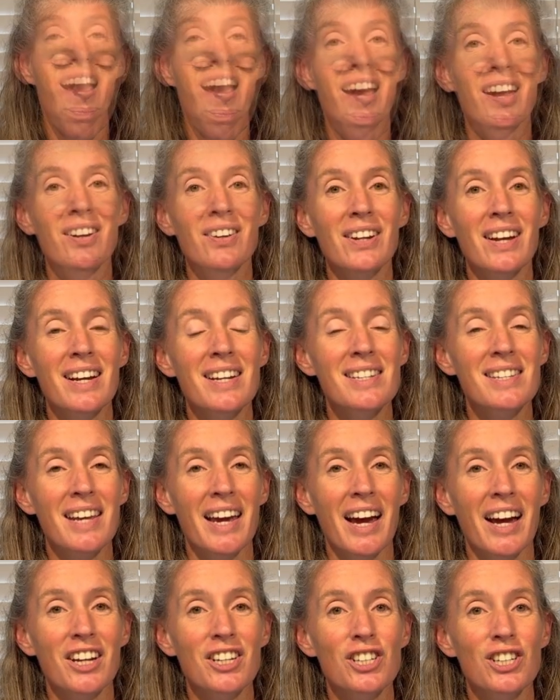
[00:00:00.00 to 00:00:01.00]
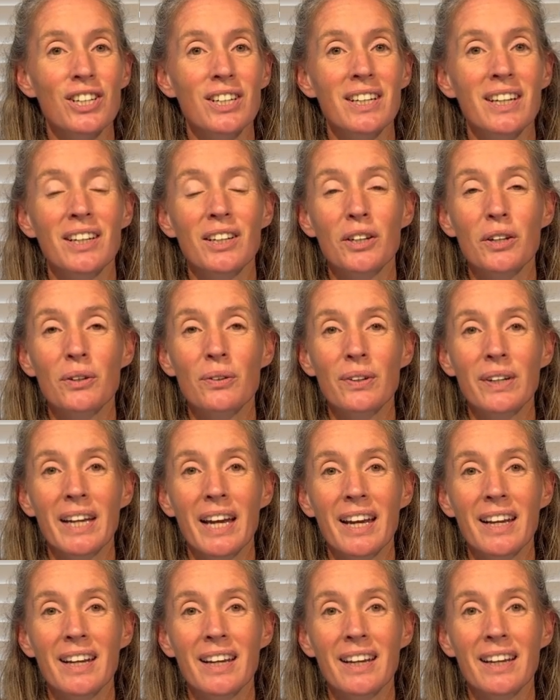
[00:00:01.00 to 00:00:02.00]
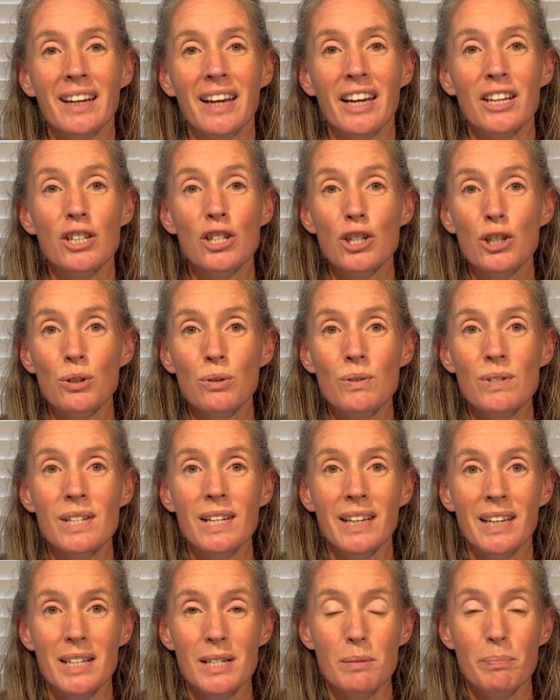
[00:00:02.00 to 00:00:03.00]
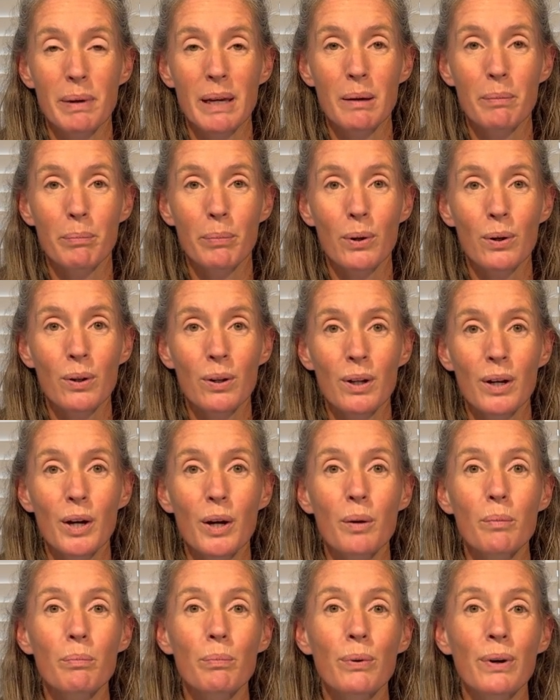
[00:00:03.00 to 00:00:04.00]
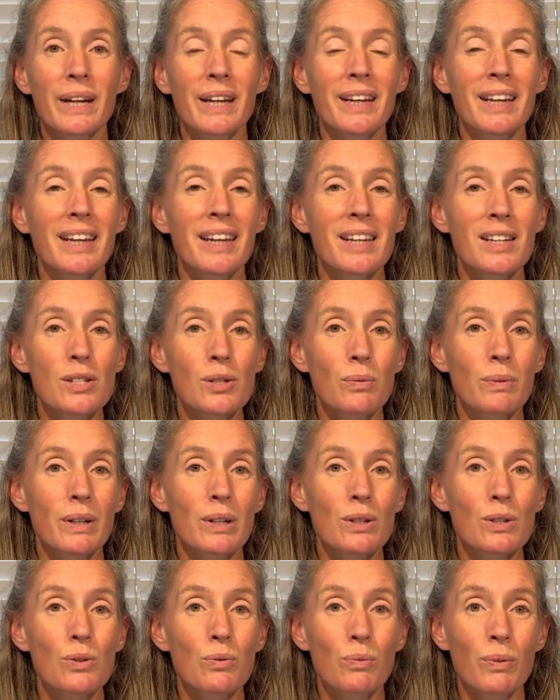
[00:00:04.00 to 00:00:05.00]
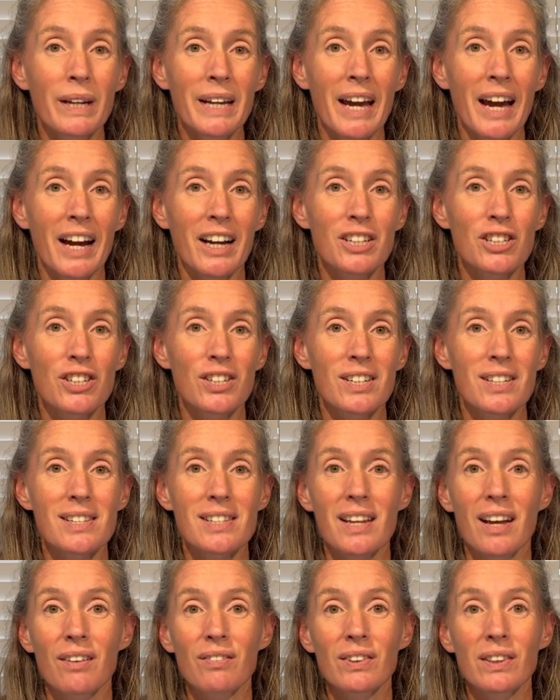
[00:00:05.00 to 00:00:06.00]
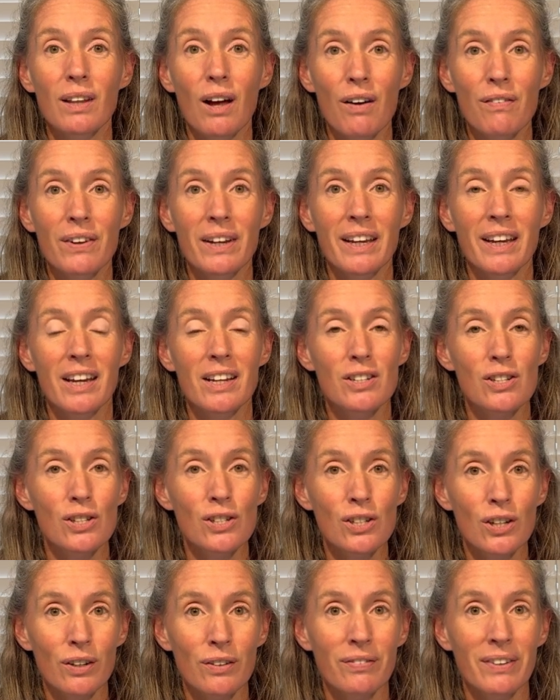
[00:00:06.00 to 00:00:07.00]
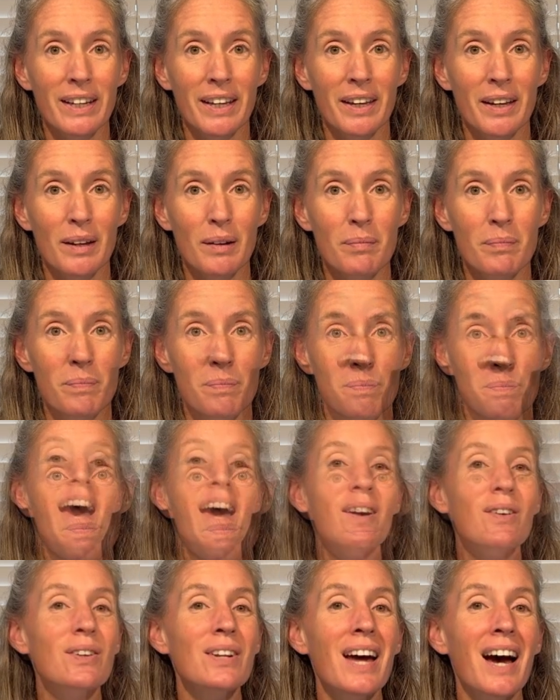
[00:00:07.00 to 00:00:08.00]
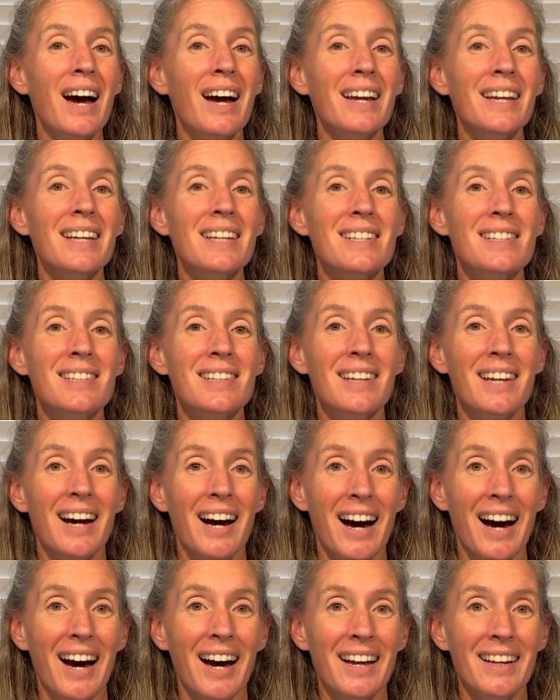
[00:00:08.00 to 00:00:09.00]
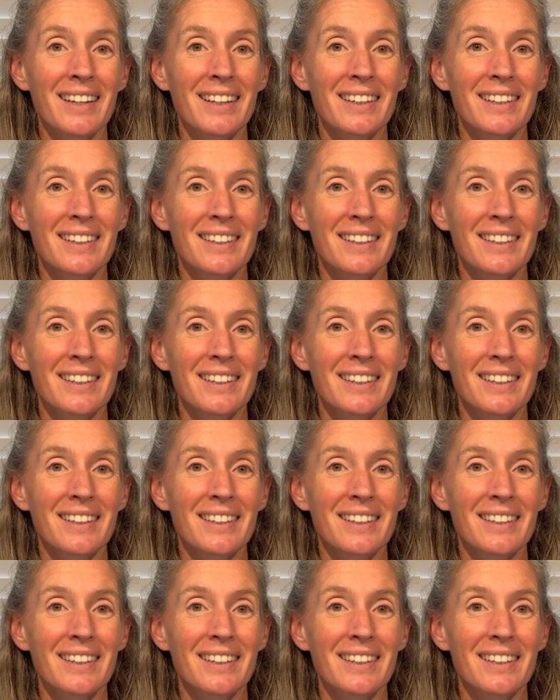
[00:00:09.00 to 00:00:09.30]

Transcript: Adonai's action in creating and choosing his people bring Israel's reactions of loving and serving him. Adonai is God.